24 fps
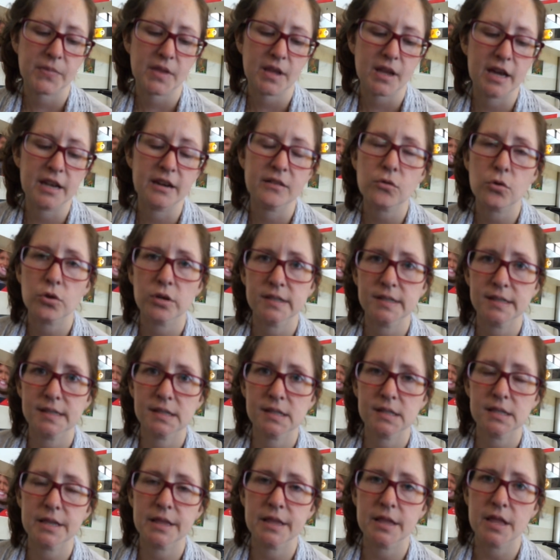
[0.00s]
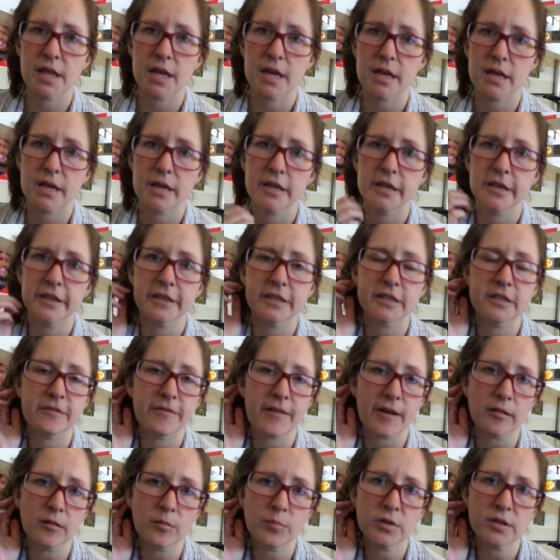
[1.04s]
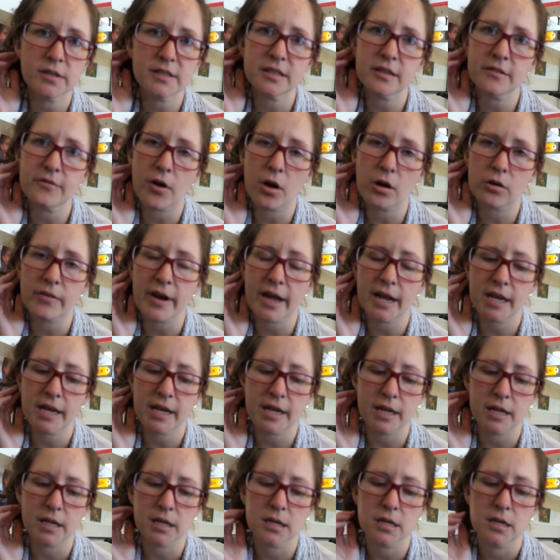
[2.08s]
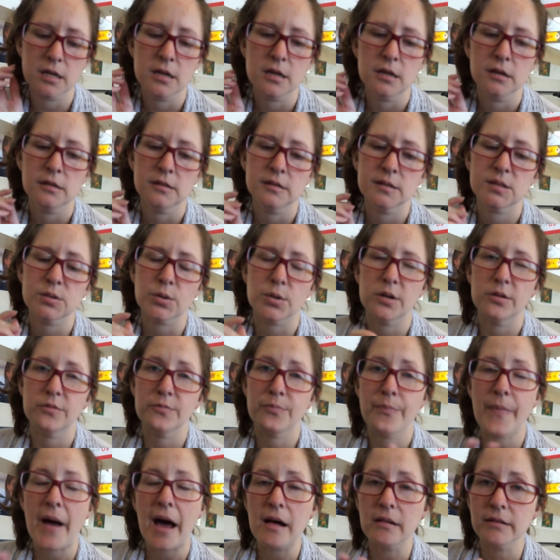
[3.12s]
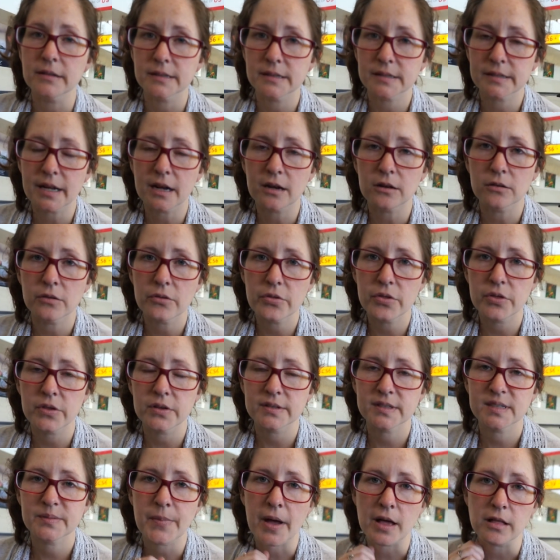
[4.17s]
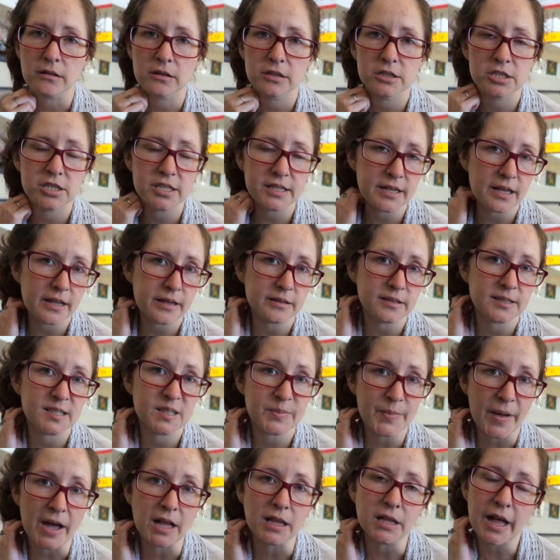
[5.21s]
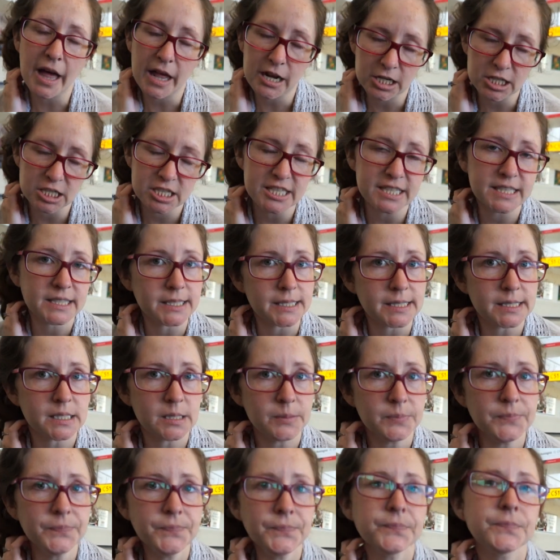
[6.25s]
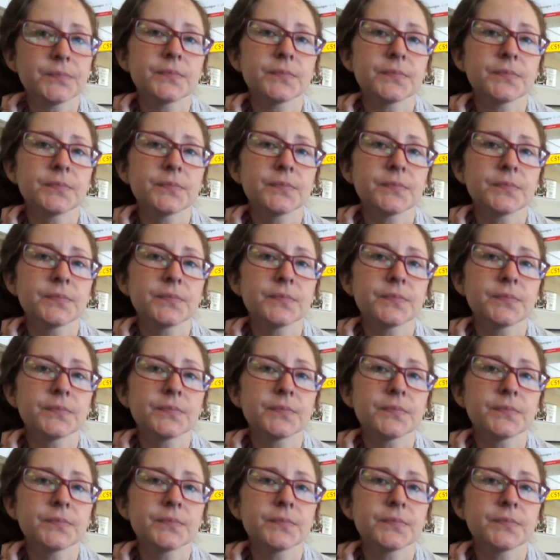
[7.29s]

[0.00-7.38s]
And of course, the developers have already sort of balanced out the spell energy system.